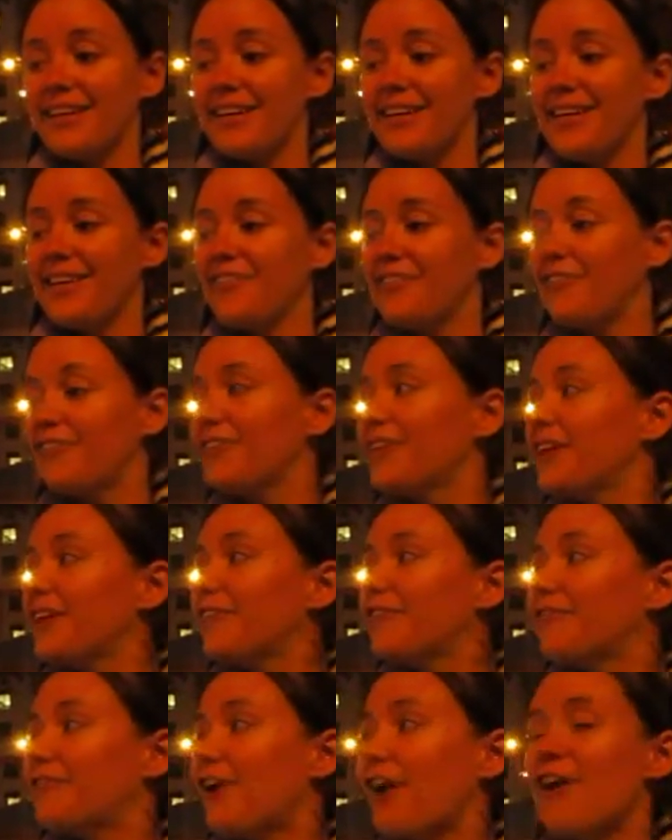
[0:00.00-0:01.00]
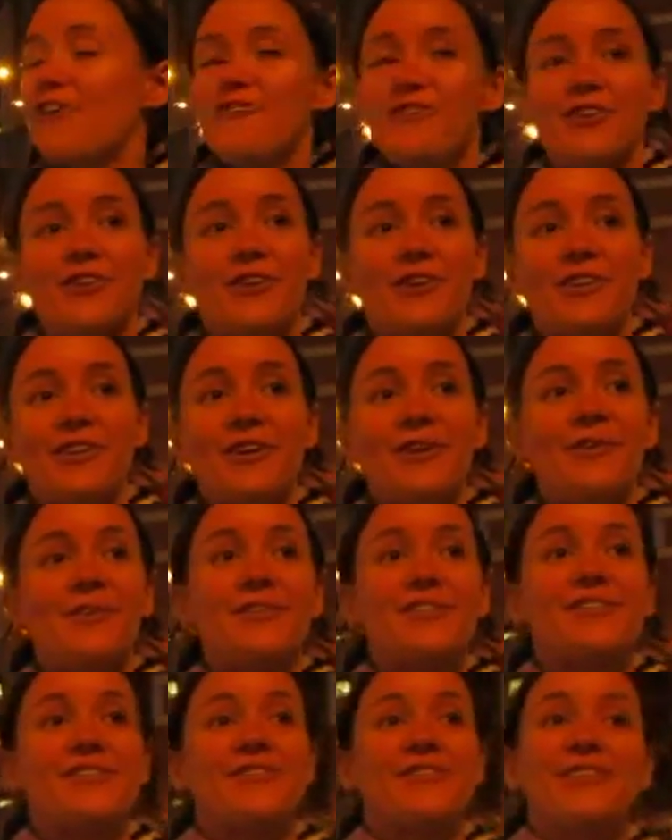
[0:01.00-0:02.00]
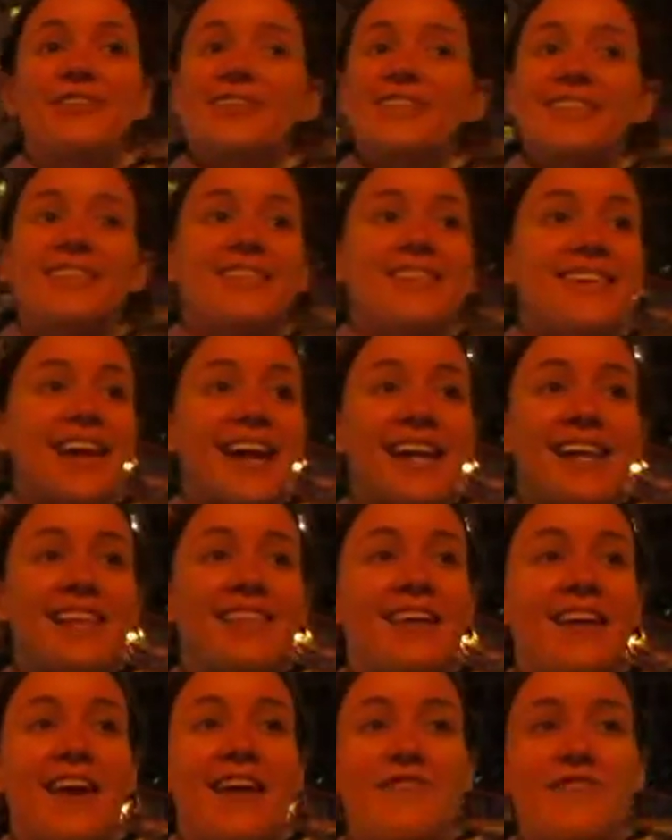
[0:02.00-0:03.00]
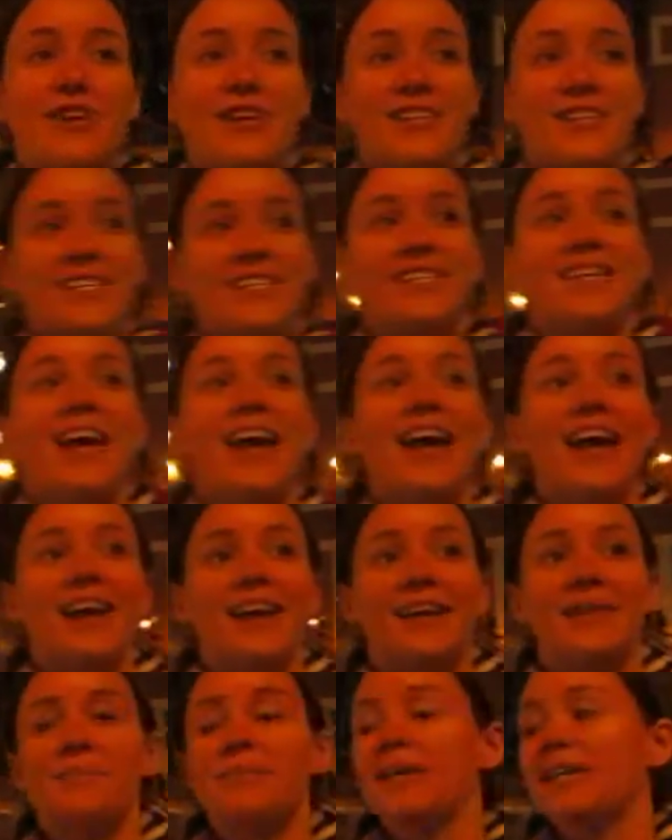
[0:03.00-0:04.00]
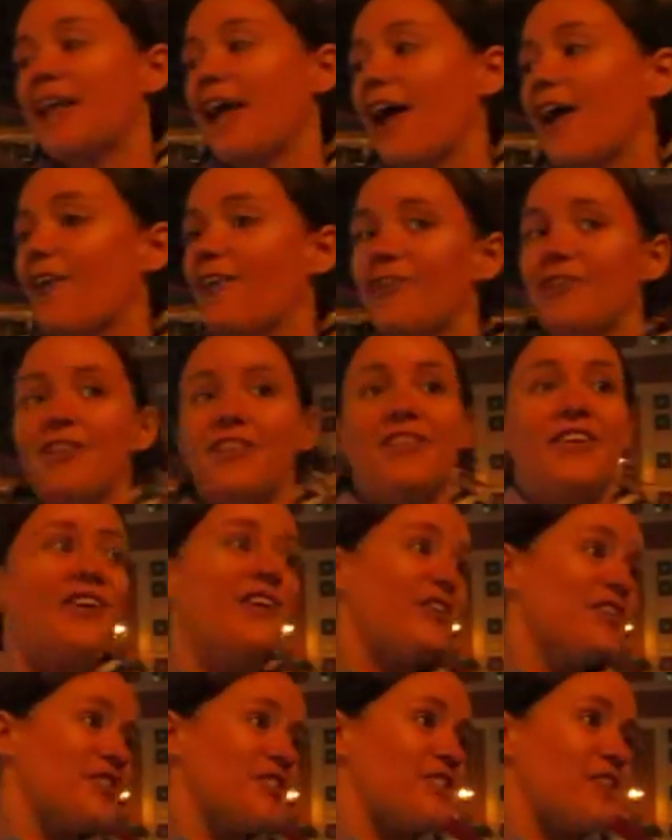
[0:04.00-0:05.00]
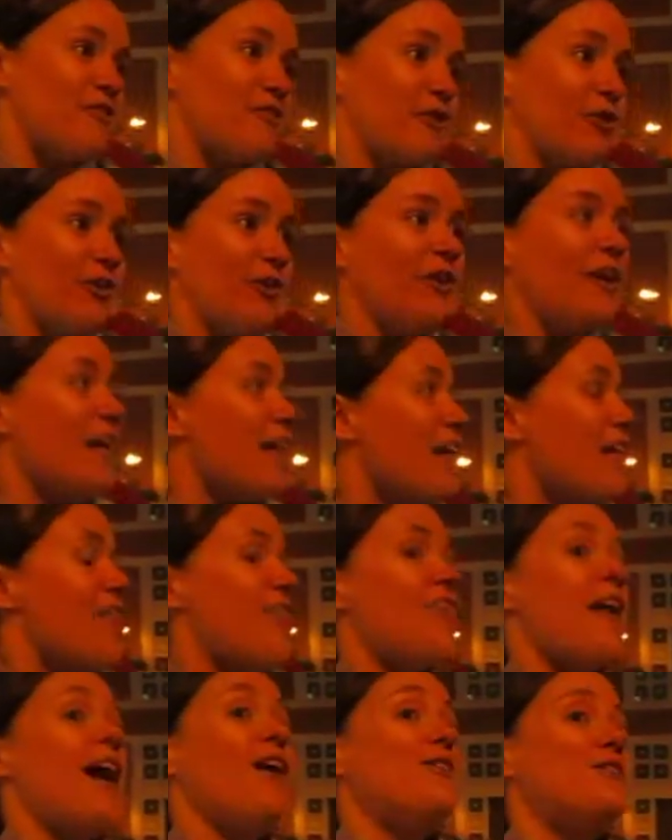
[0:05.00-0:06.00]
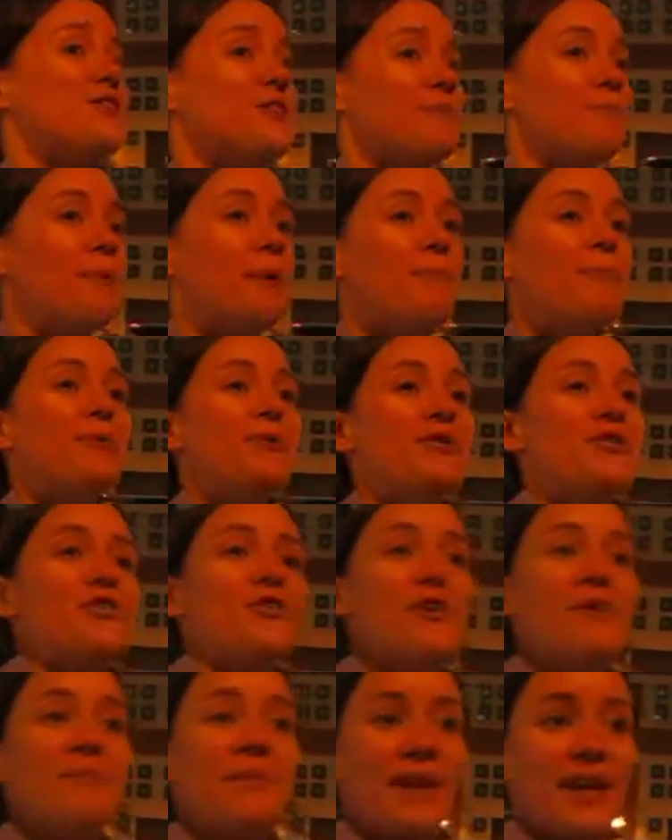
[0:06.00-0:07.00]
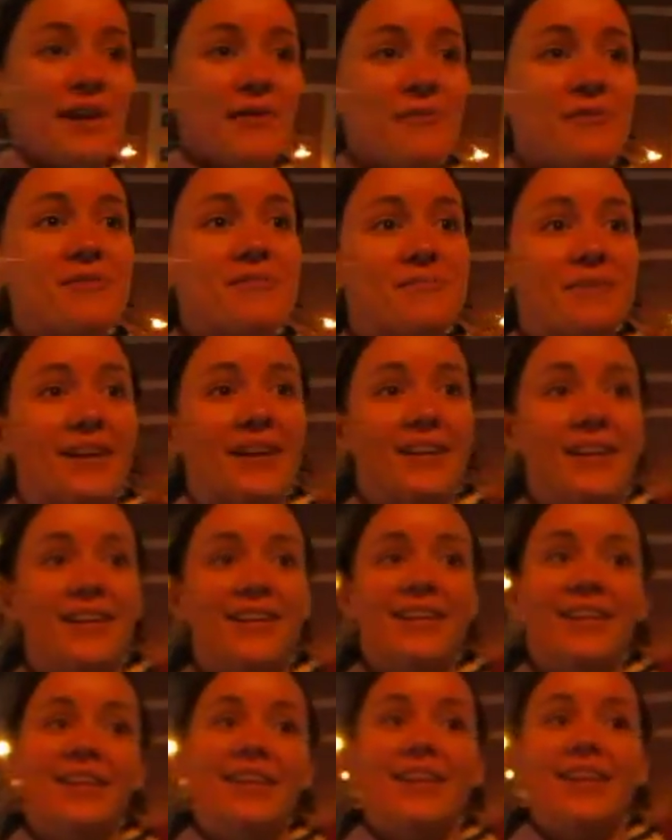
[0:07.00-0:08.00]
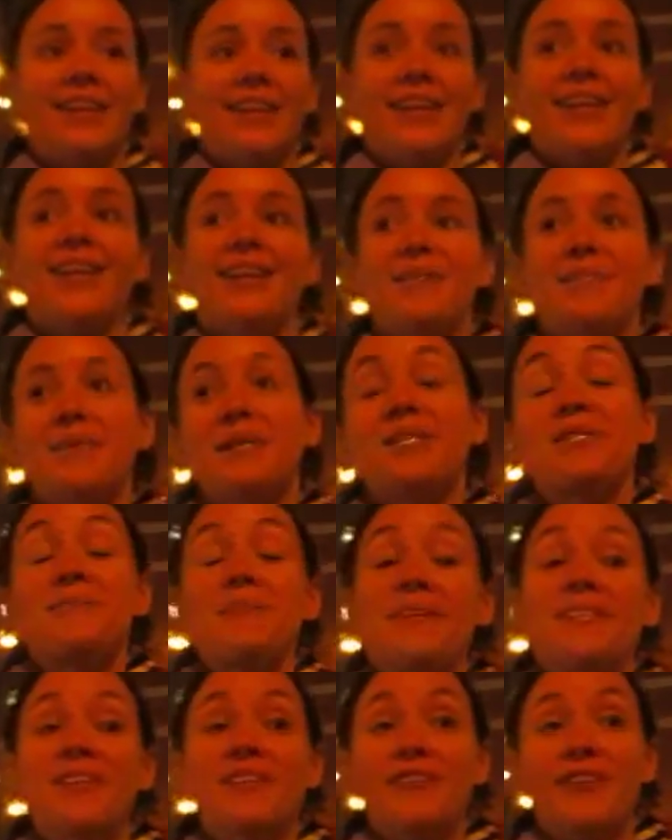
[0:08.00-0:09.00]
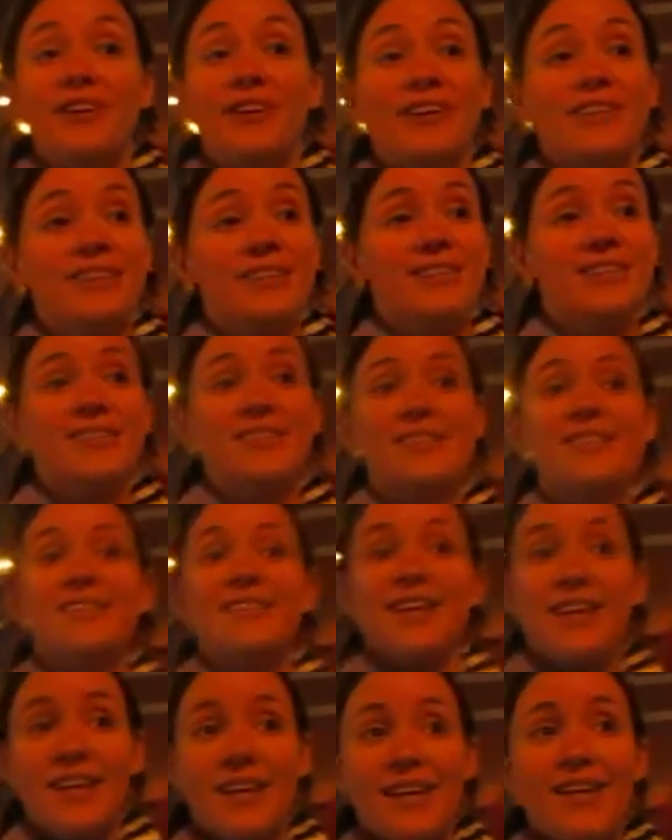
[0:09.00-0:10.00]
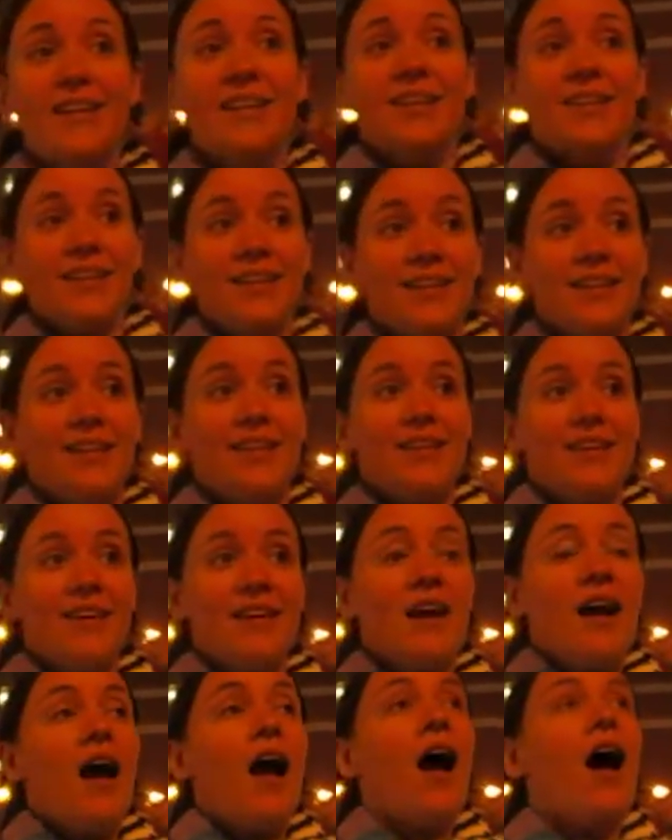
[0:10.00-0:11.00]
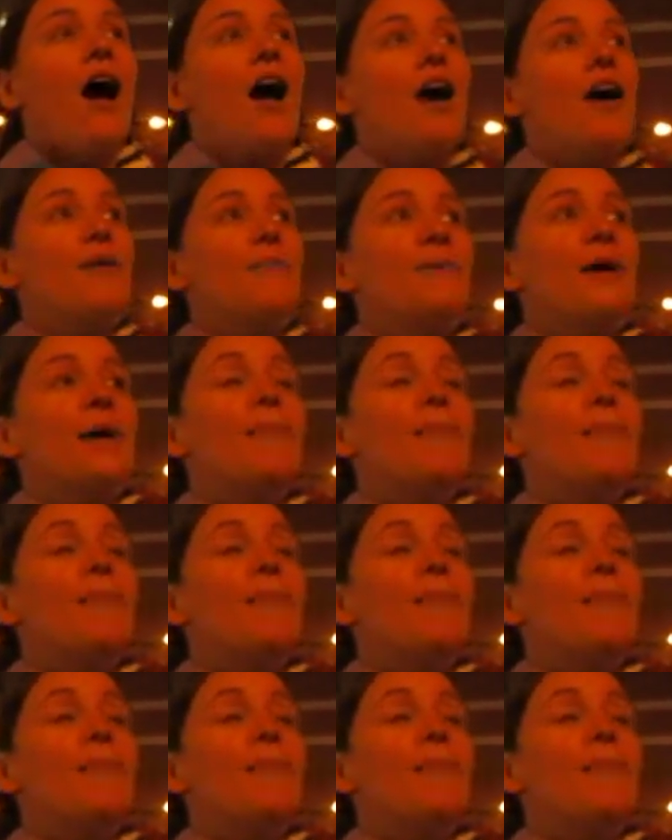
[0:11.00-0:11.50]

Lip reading: I feel like forever no one's ever listened to anything I ever had to say, but now that there's several thousand people screaming it with me, it makes a big difference. And what is that message? What's your message?